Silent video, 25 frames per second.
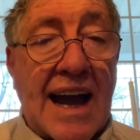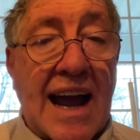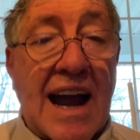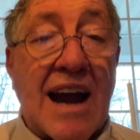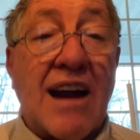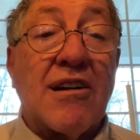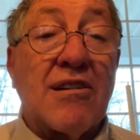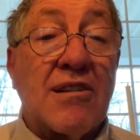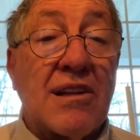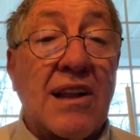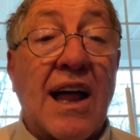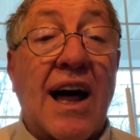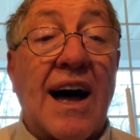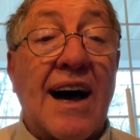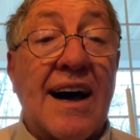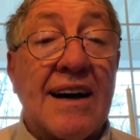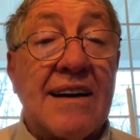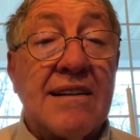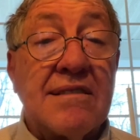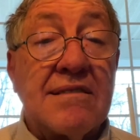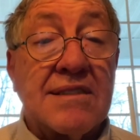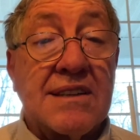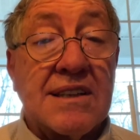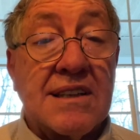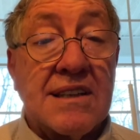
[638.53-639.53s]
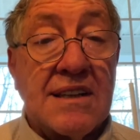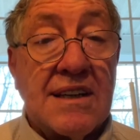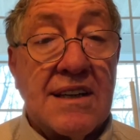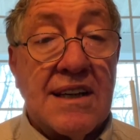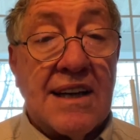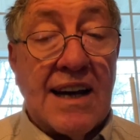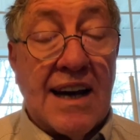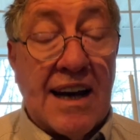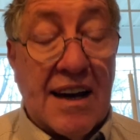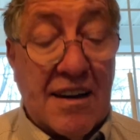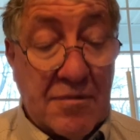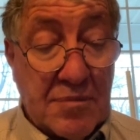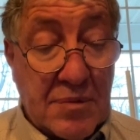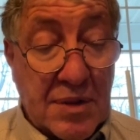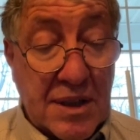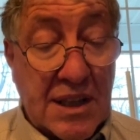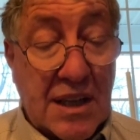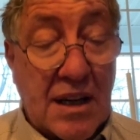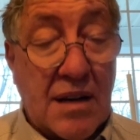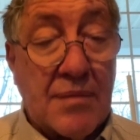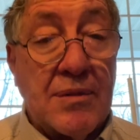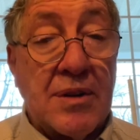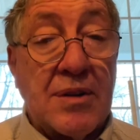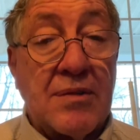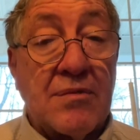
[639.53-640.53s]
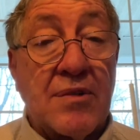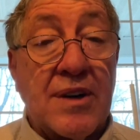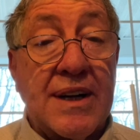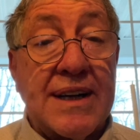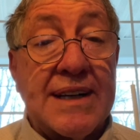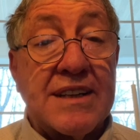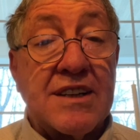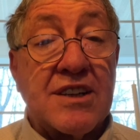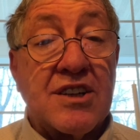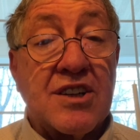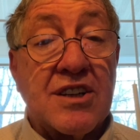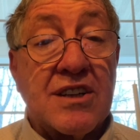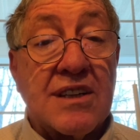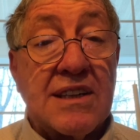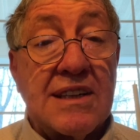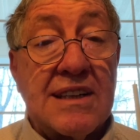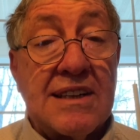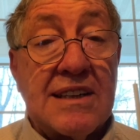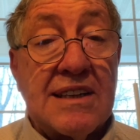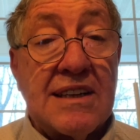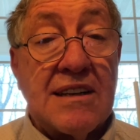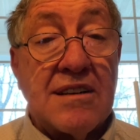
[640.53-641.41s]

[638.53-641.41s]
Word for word: our lives have become enriched.